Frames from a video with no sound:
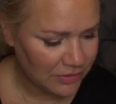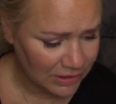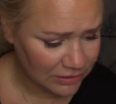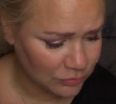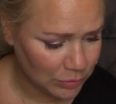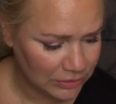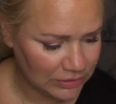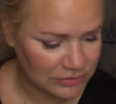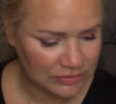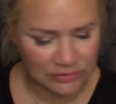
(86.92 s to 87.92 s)
the next one
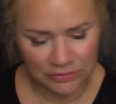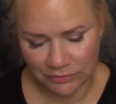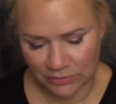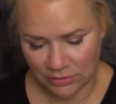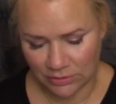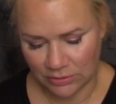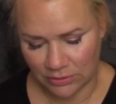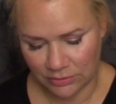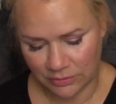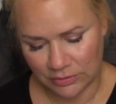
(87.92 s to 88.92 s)
is
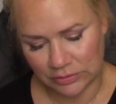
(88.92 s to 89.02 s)
um,